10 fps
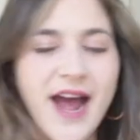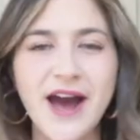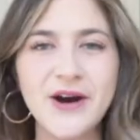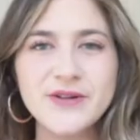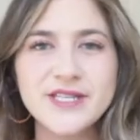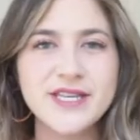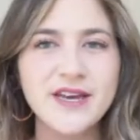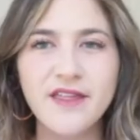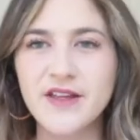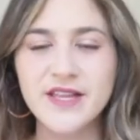out
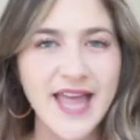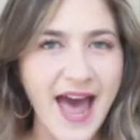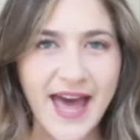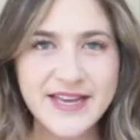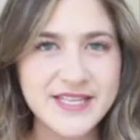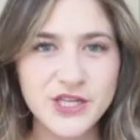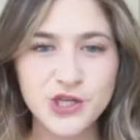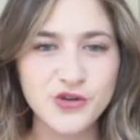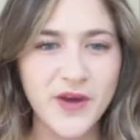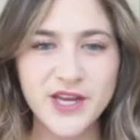the lag
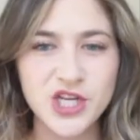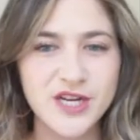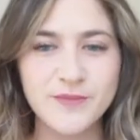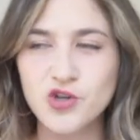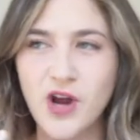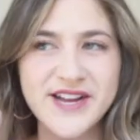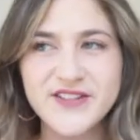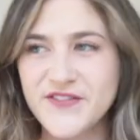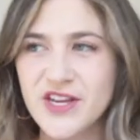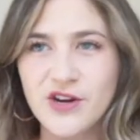situation. I'm trying
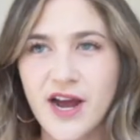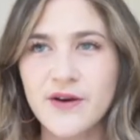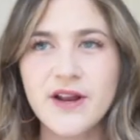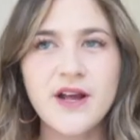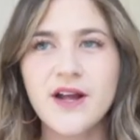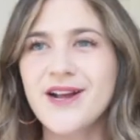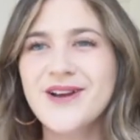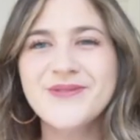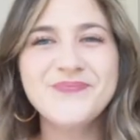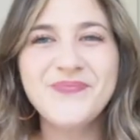to figure out
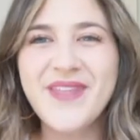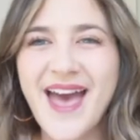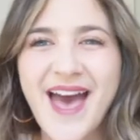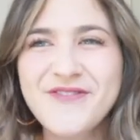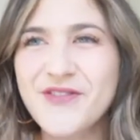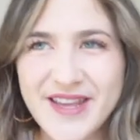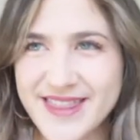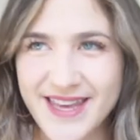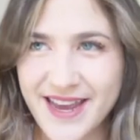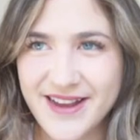
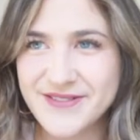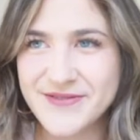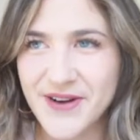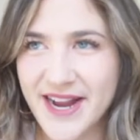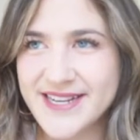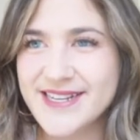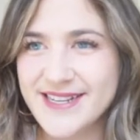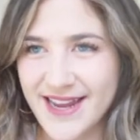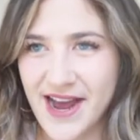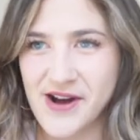everything right
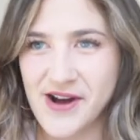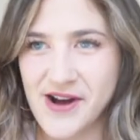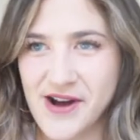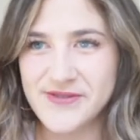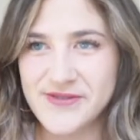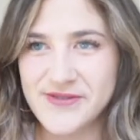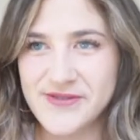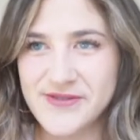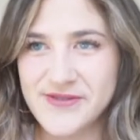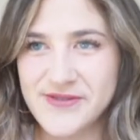
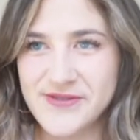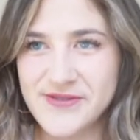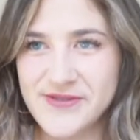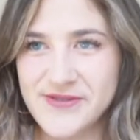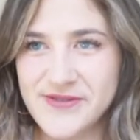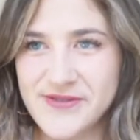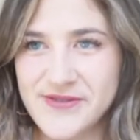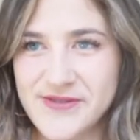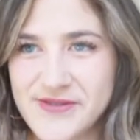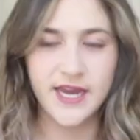now. Hold on
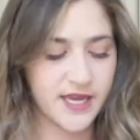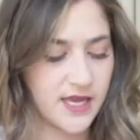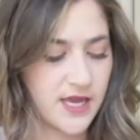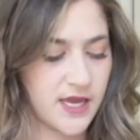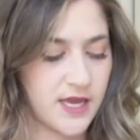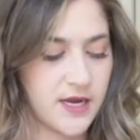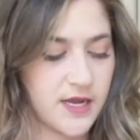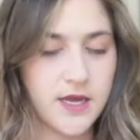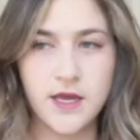one second.